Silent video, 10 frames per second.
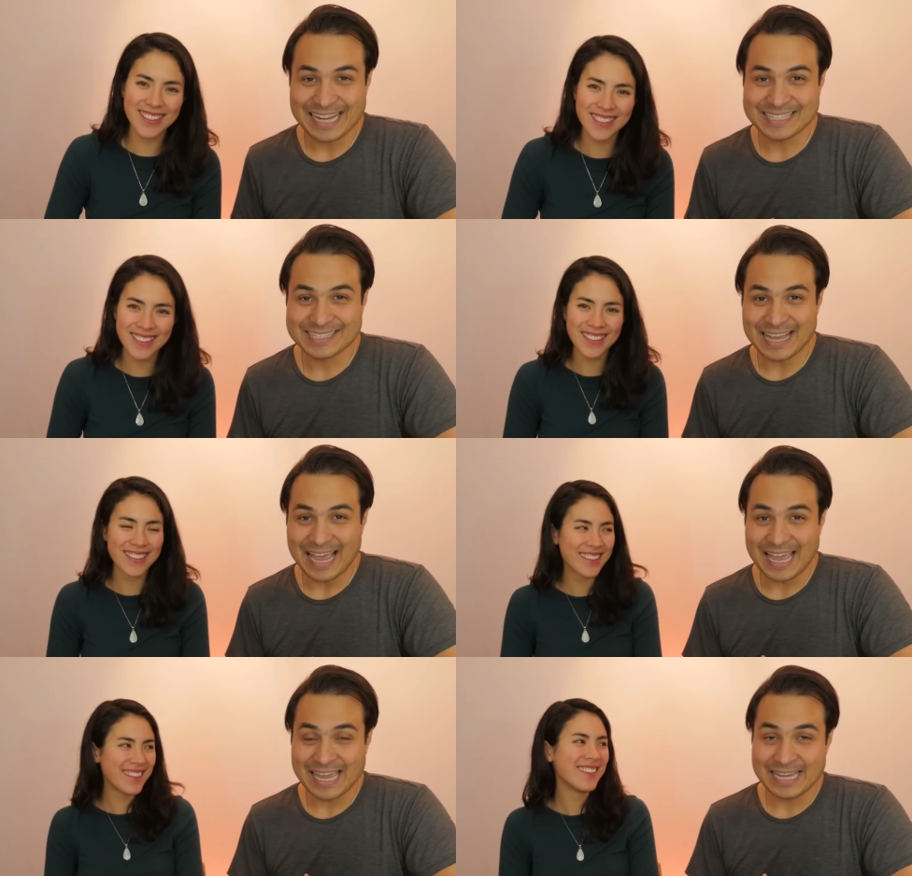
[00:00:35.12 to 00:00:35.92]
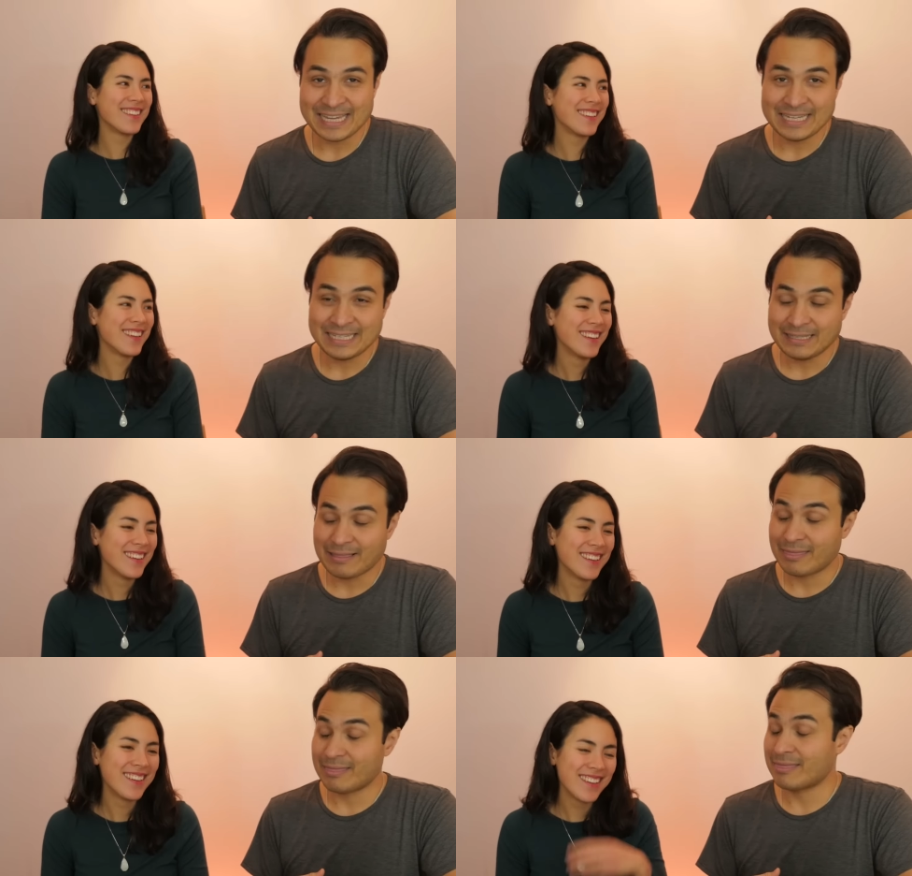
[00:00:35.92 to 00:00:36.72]
Speaker 1: it's a
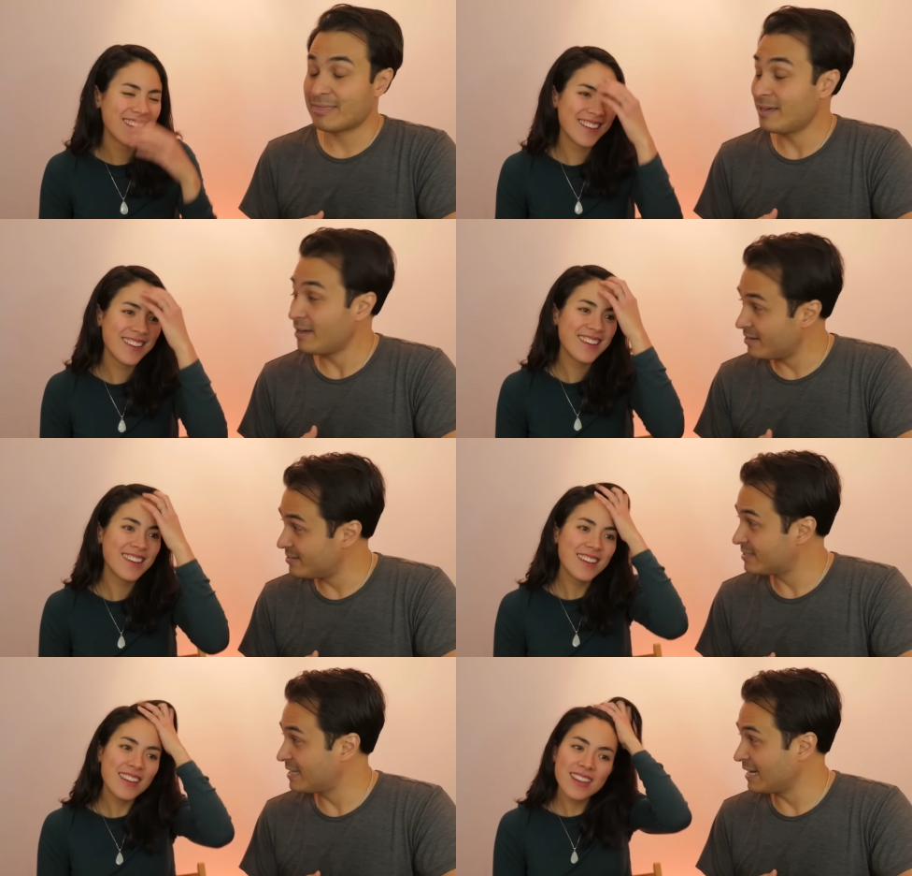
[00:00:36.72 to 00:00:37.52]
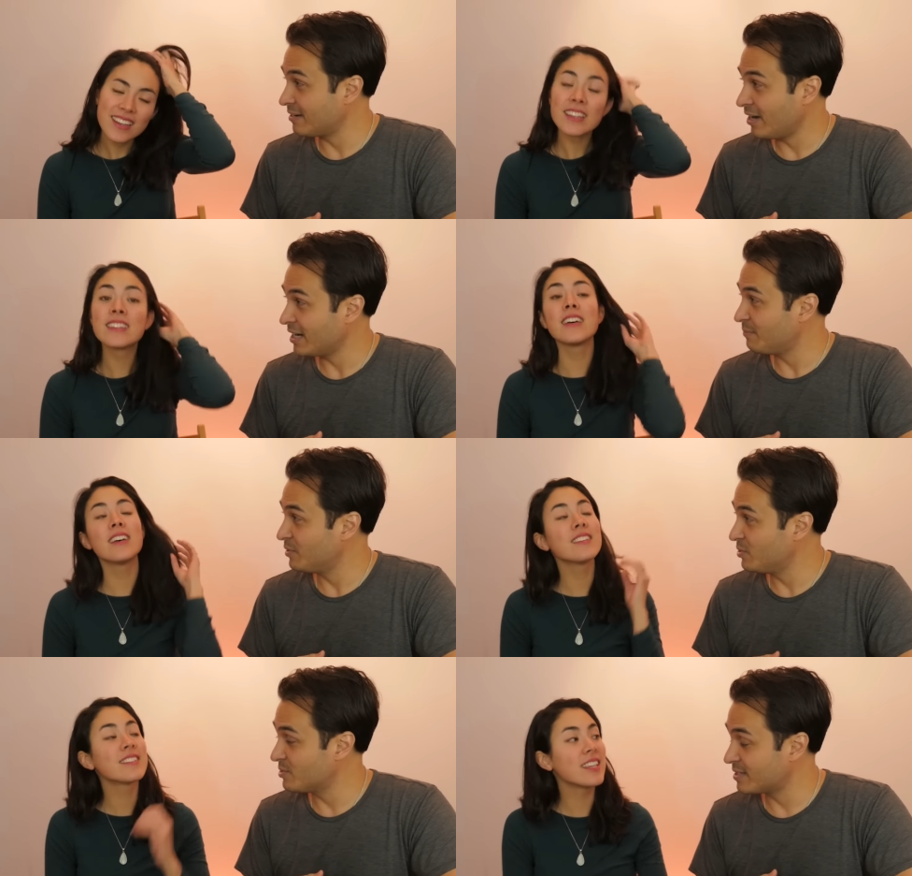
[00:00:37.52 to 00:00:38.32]
Thursday night. Thursday
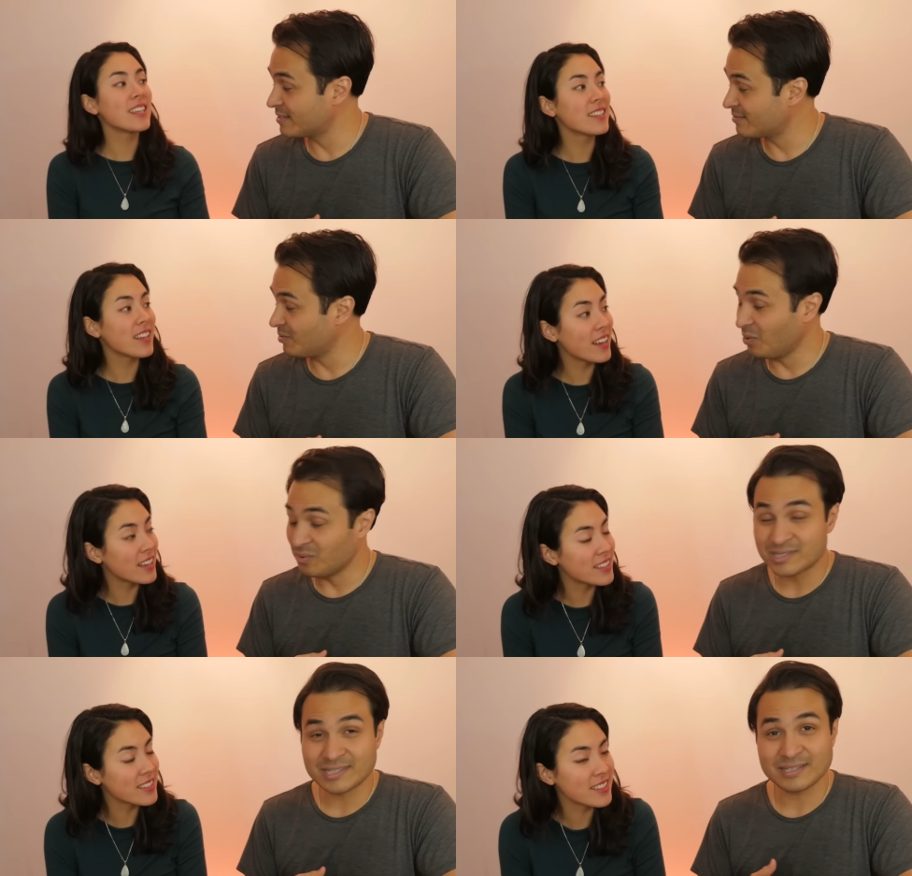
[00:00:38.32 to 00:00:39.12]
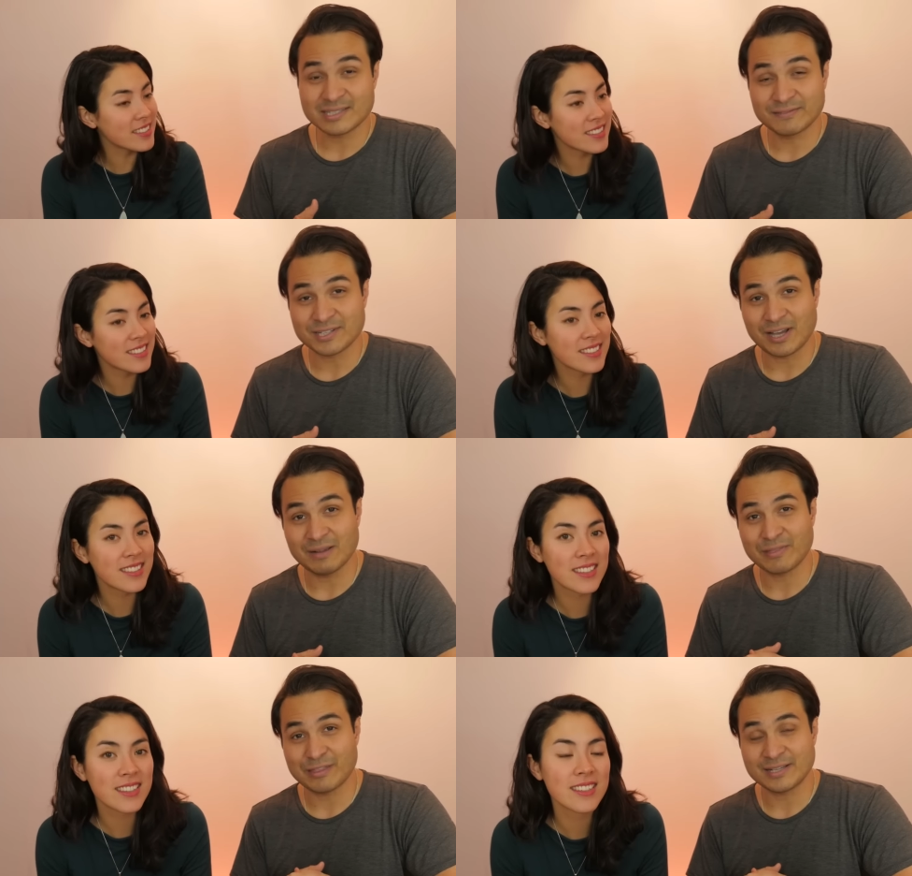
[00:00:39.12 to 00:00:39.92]
I'm losing night. all sense of
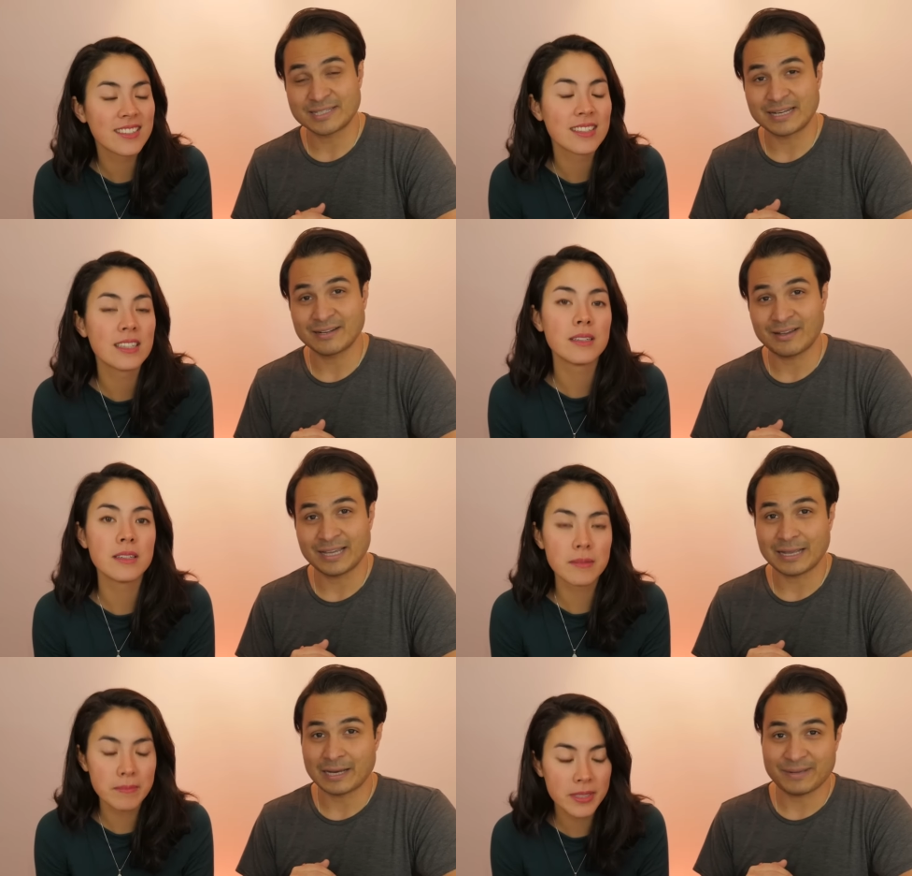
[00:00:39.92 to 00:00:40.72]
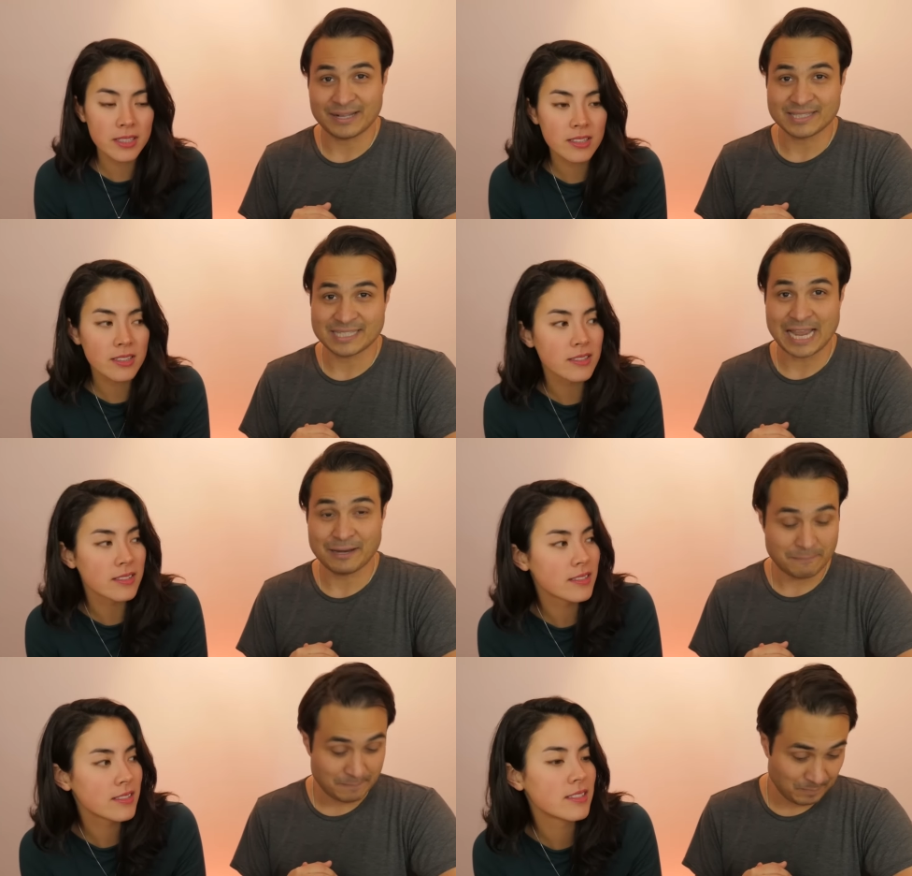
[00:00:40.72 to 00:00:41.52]
time. Thursday night at Me about too.
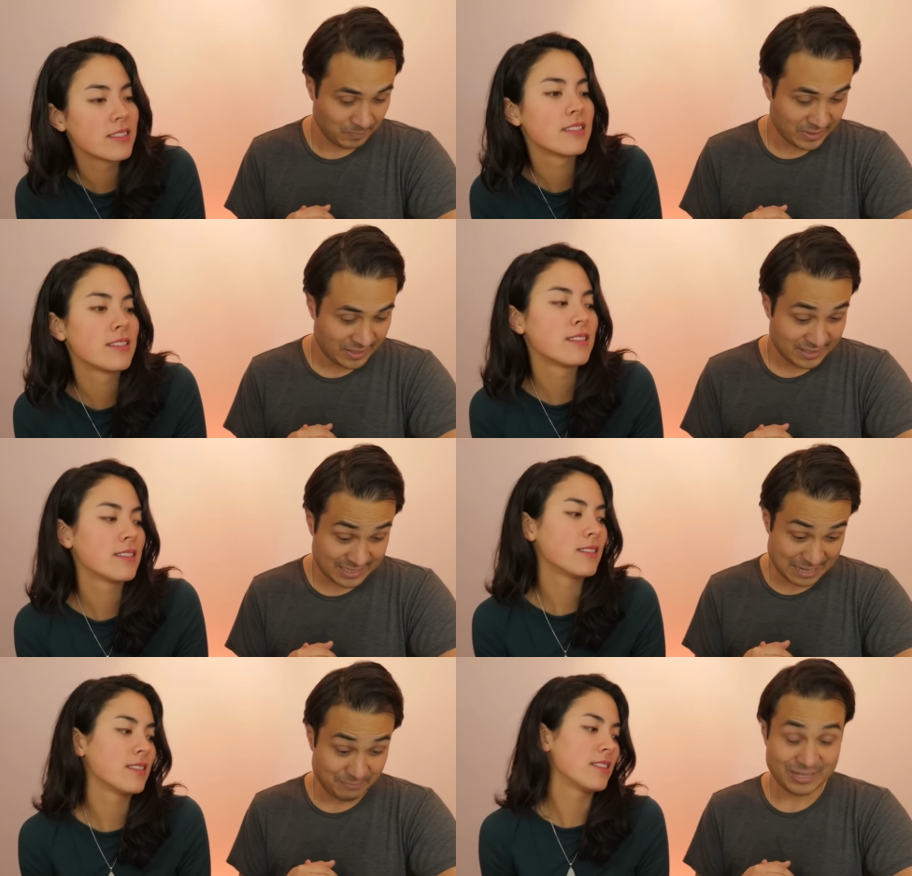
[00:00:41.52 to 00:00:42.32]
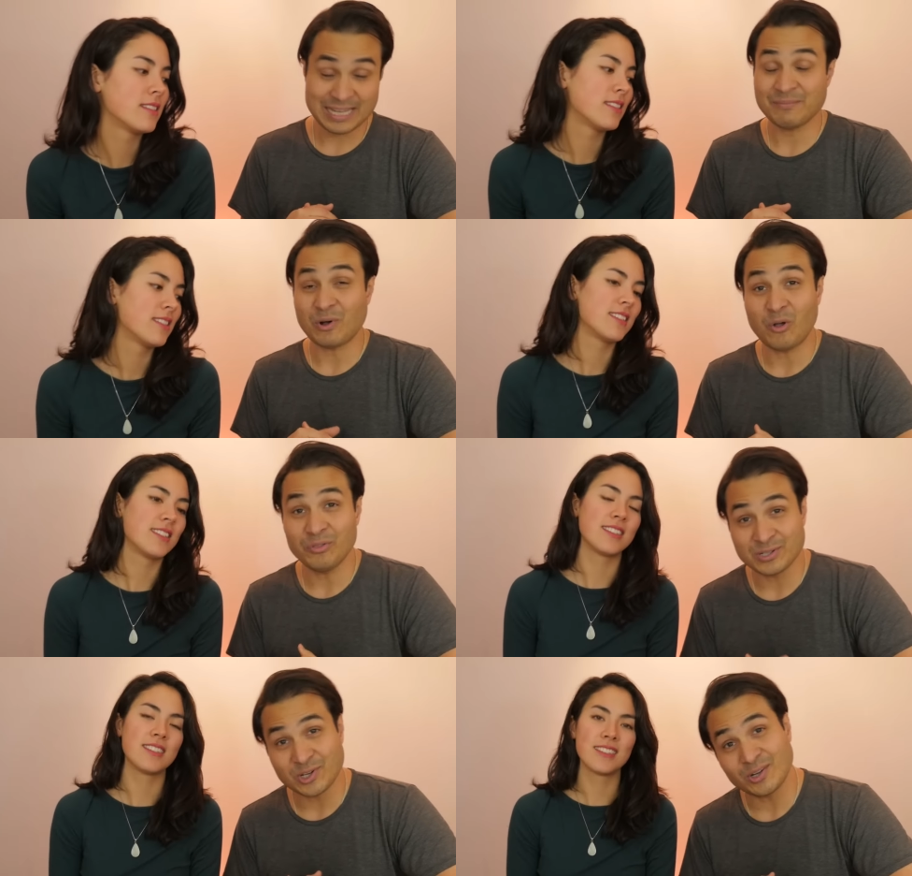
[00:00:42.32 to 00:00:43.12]
10, 10 p.m.
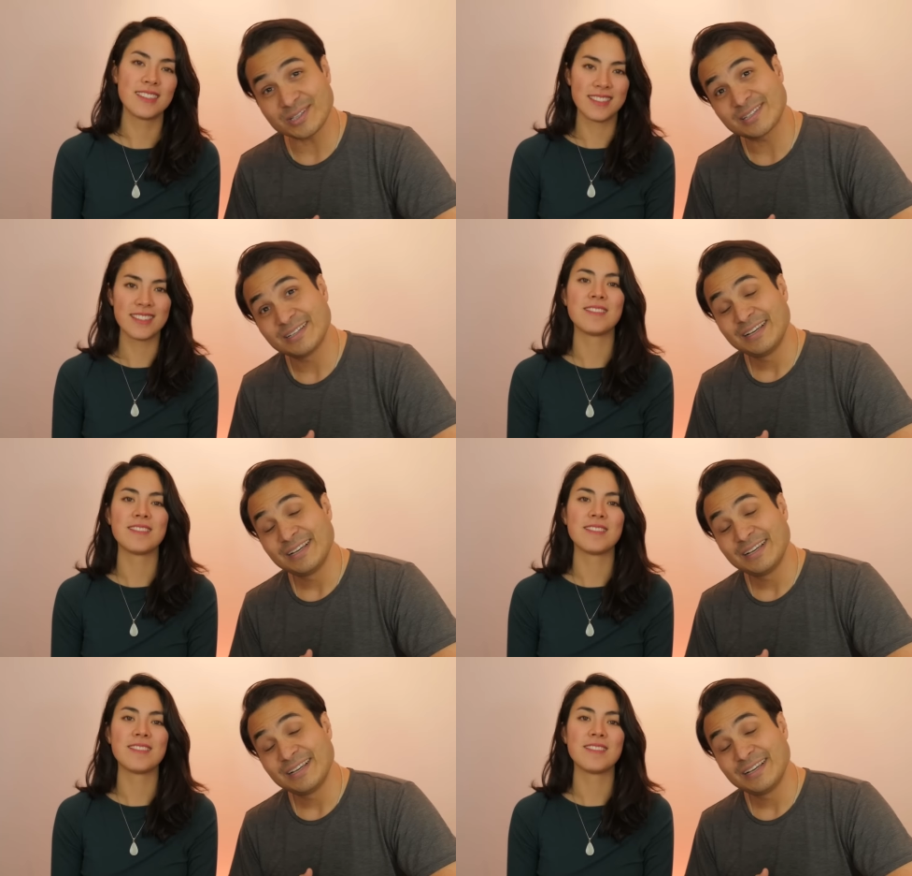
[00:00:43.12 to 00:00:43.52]
on the dot.